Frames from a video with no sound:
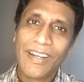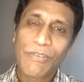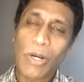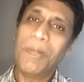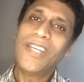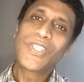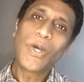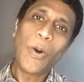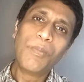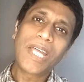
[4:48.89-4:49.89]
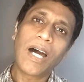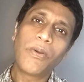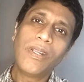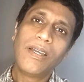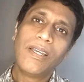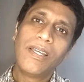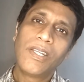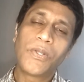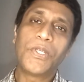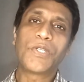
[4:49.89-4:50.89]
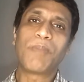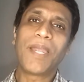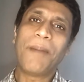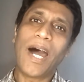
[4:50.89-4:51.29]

From his hometown to this big